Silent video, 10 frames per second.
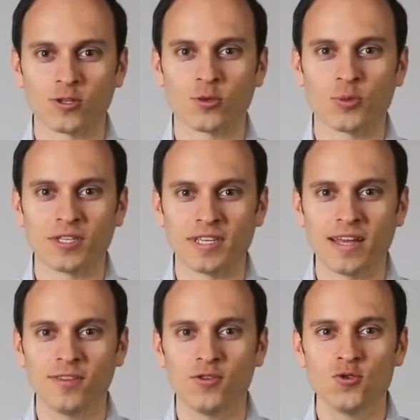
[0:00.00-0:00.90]
to
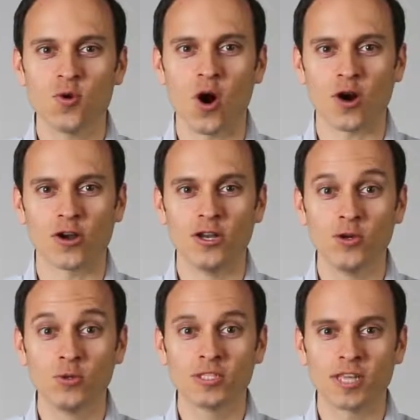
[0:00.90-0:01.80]
present you our
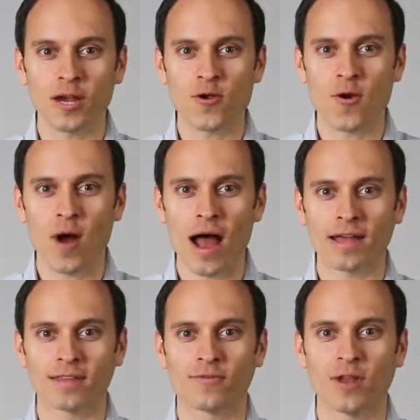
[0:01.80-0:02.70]
new stereo
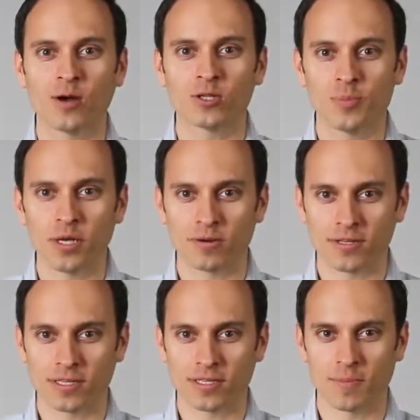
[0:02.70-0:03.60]
active loudspeaker
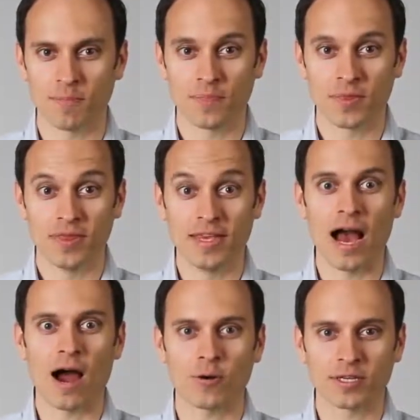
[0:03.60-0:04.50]
system, the
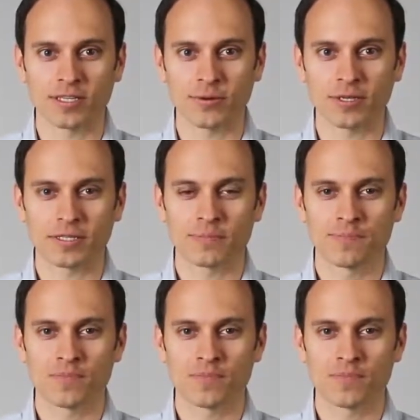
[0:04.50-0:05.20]
ARA series.